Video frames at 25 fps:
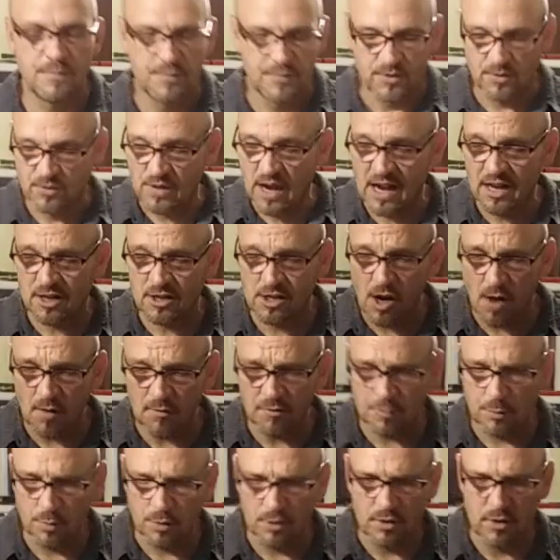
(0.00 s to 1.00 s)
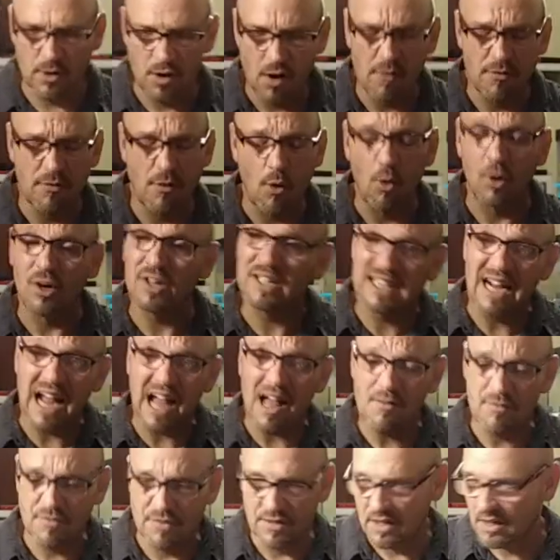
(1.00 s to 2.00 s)
They're not comfortable enough or
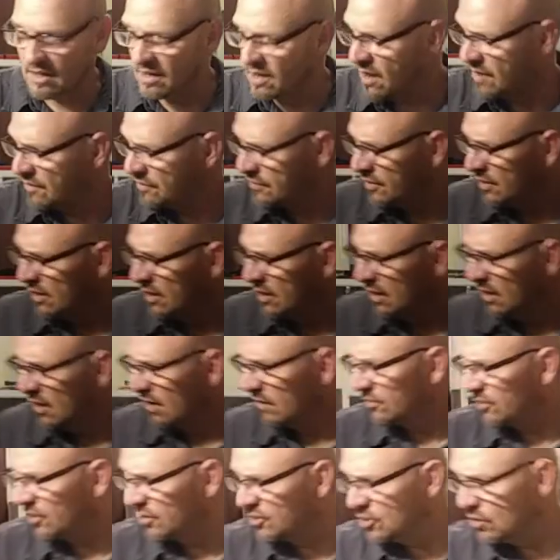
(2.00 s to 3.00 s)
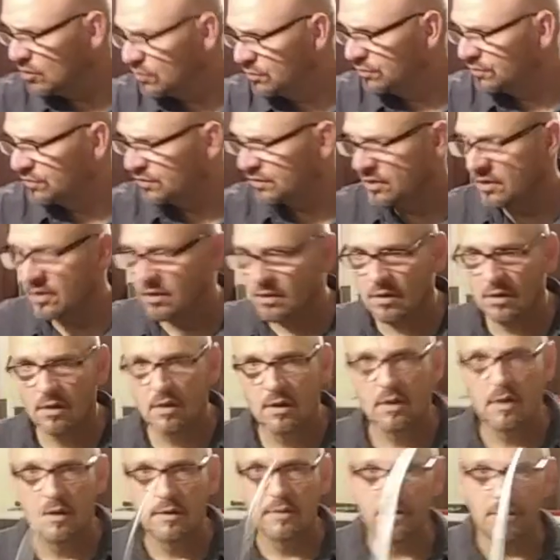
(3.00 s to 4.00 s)
confident enough to use
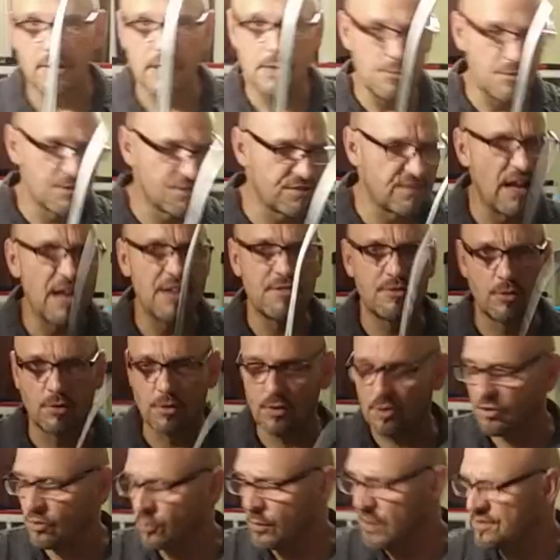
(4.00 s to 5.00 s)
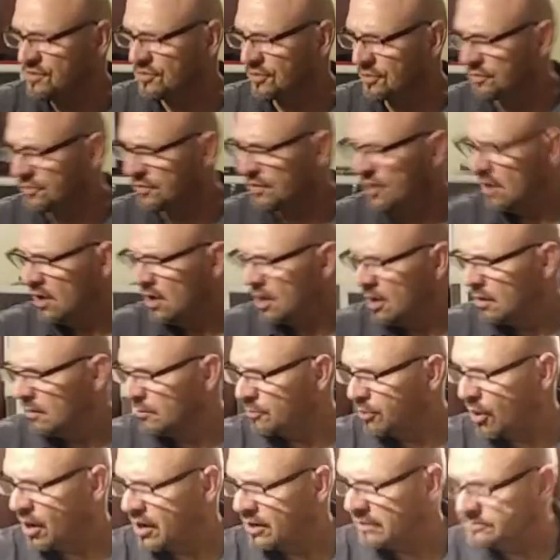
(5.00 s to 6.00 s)
their hemostats or their tweezers.
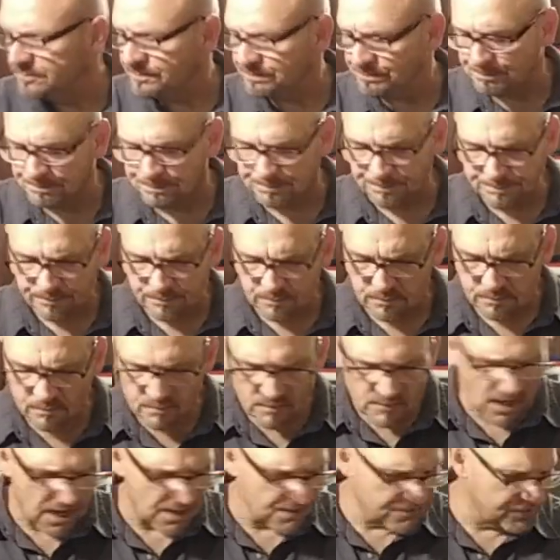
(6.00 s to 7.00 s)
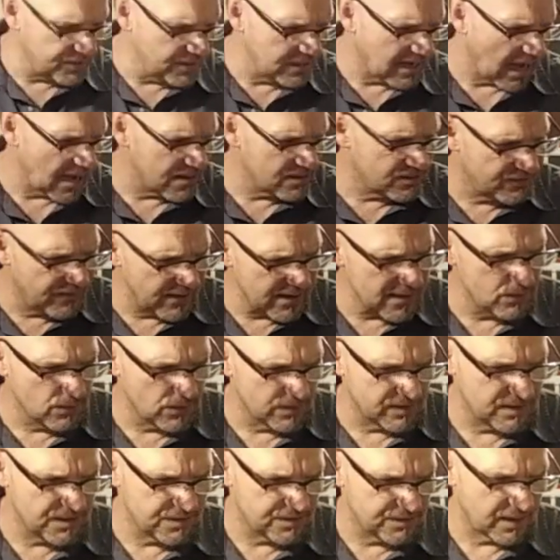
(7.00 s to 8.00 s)
But I see guys feeding
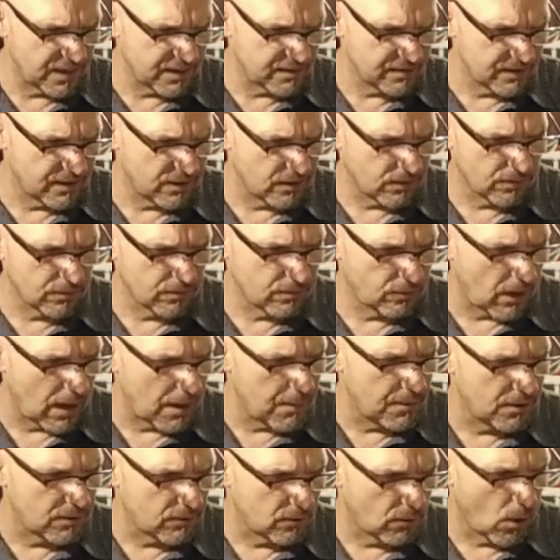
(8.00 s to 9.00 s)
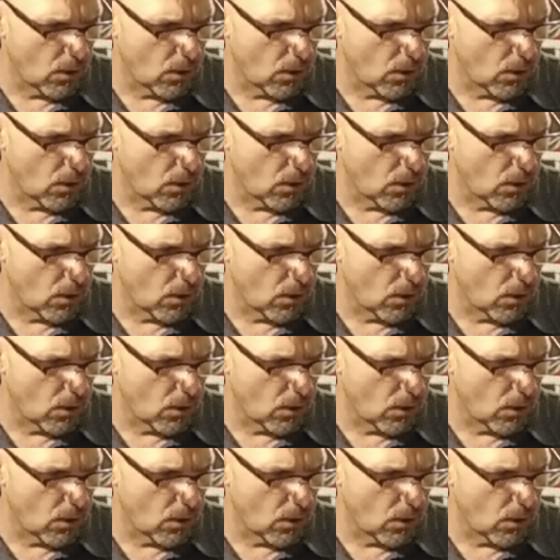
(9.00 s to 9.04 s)
with these things, and they're grabbing a